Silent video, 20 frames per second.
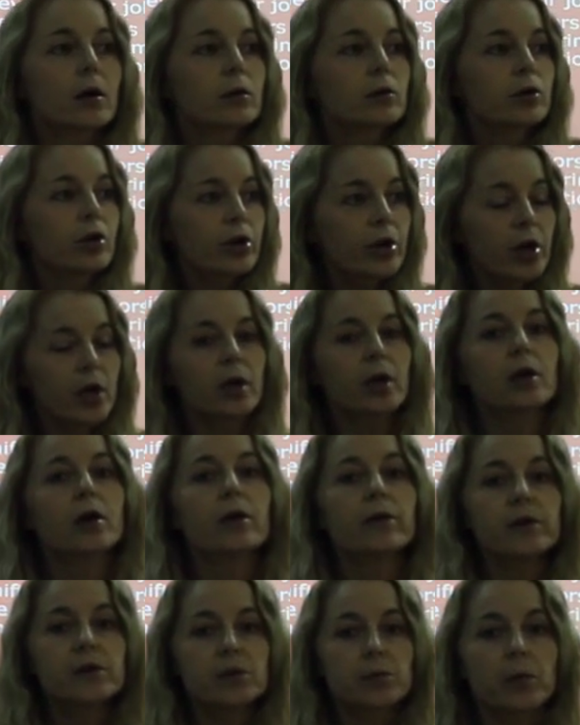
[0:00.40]
looking at
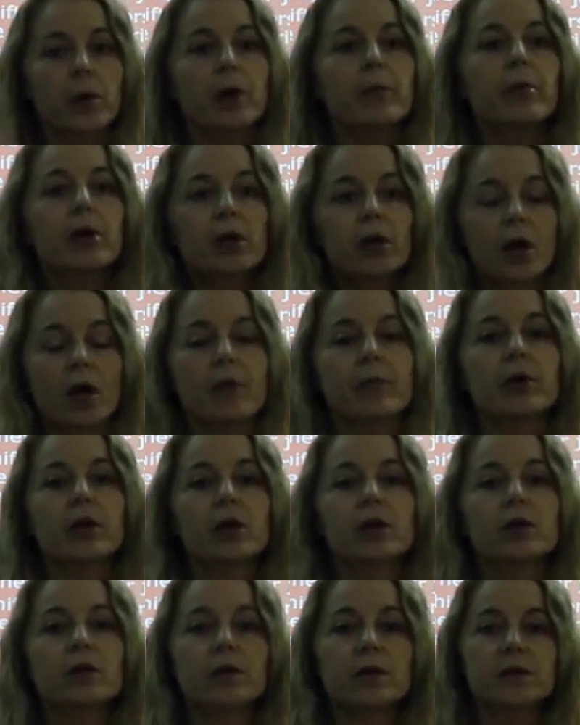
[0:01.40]
all these women coming
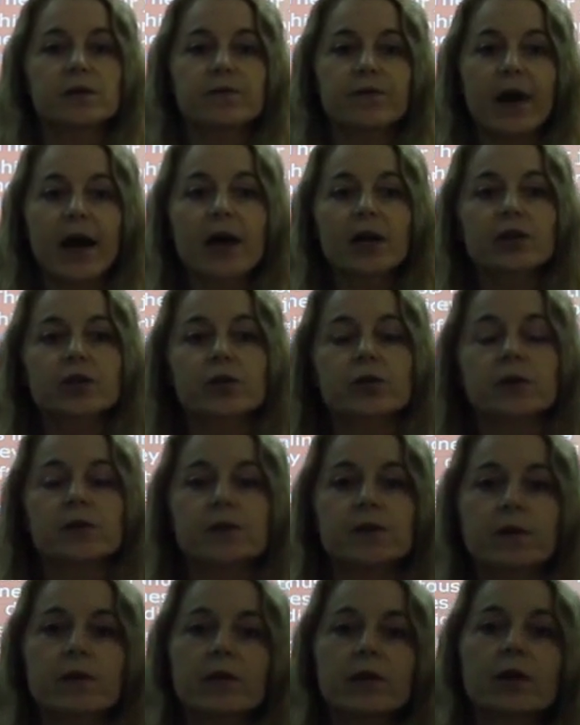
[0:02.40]
into these
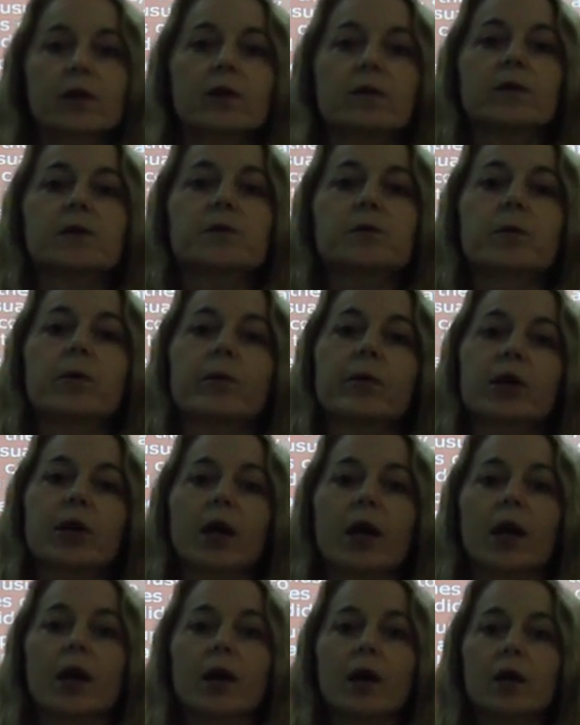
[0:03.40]
factories, they're thinking these women
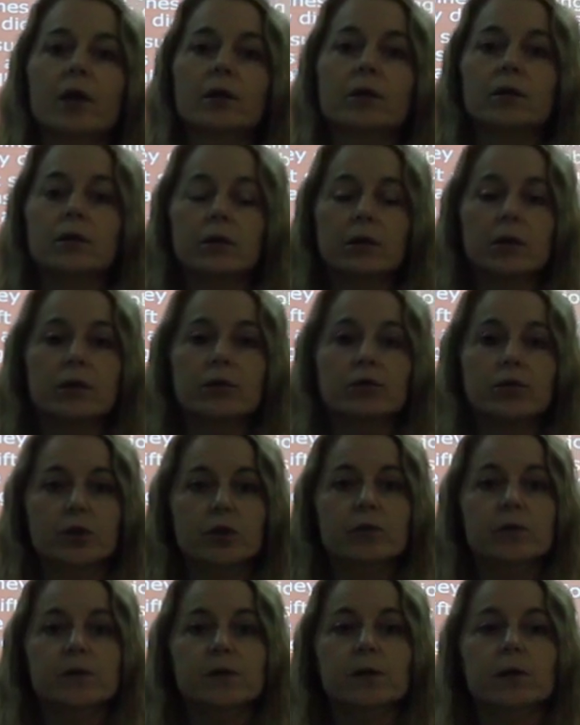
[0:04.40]
can't,
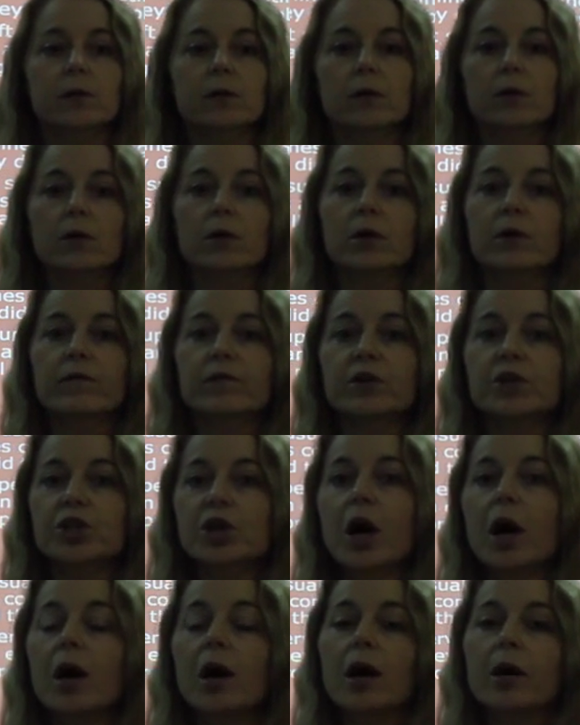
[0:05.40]
do as good of a
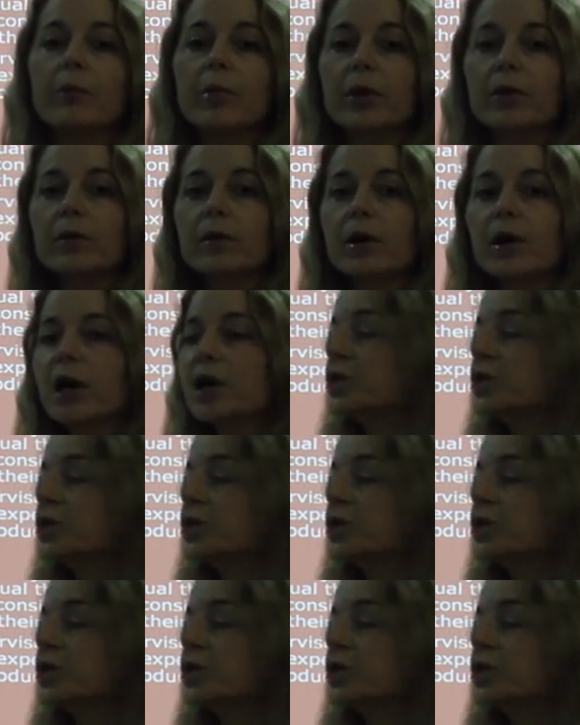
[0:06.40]
job, and they're